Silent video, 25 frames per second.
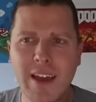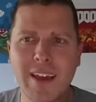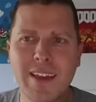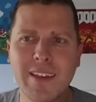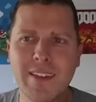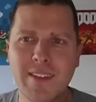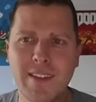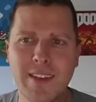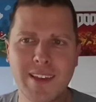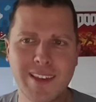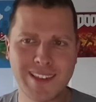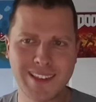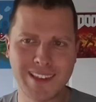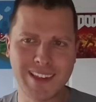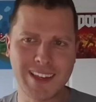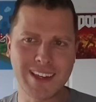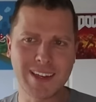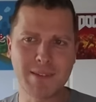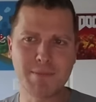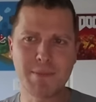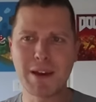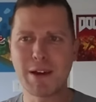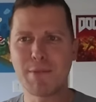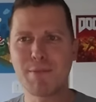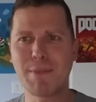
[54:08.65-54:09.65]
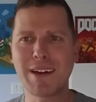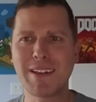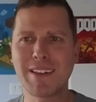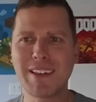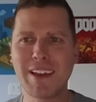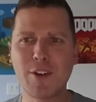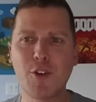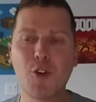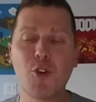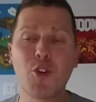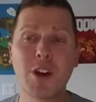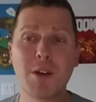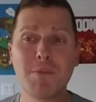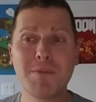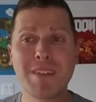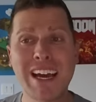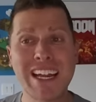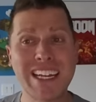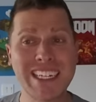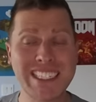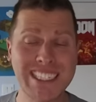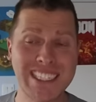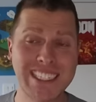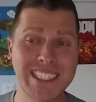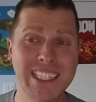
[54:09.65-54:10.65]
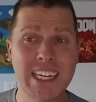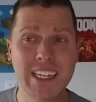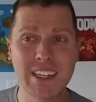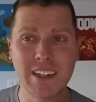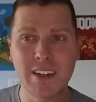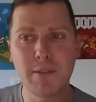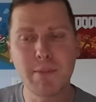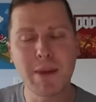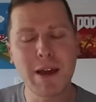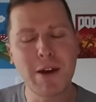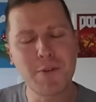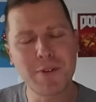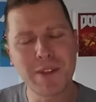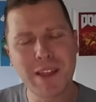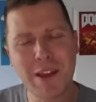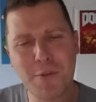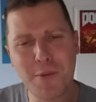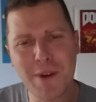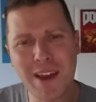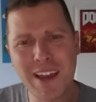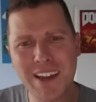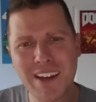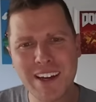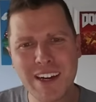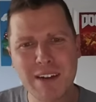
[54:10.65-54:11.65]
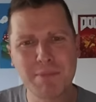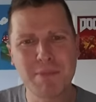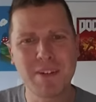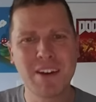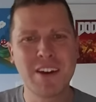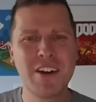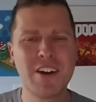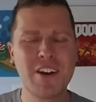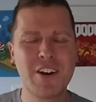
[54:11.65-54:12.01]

I dislike about my day or I'm not excited about when I wake up.